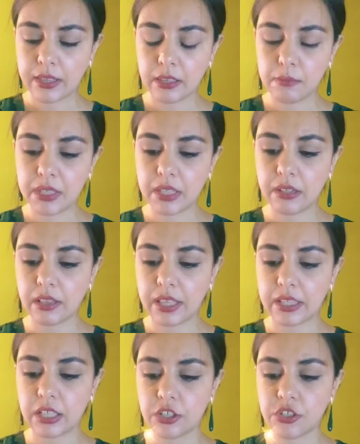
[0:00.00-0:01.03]
that can be here
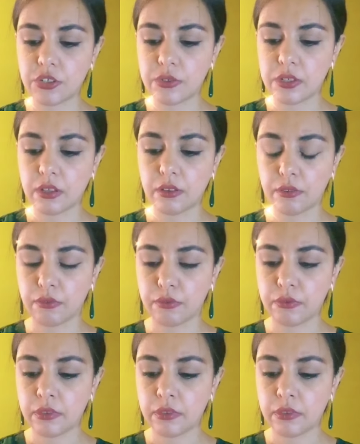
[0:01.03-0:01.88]
like issues of